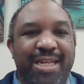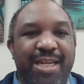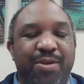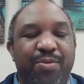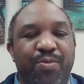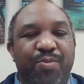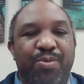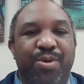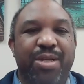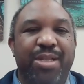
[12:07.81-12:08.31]
it
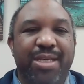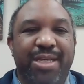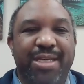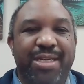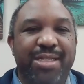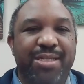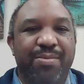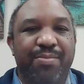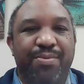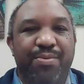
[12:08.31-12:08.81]
really
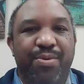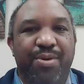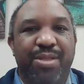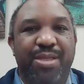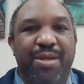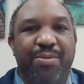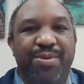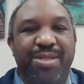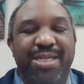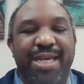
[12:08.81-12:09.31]
is important
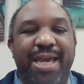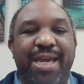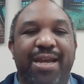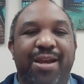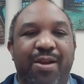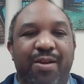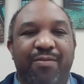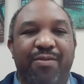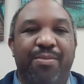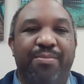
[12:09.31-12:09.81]
that we take
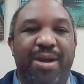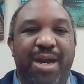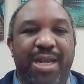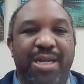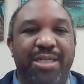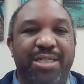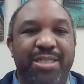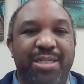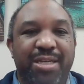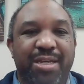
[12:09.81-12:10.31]
care of our
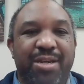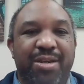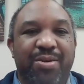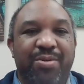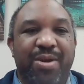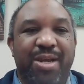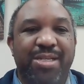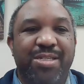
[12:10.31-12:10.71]
bodies, right?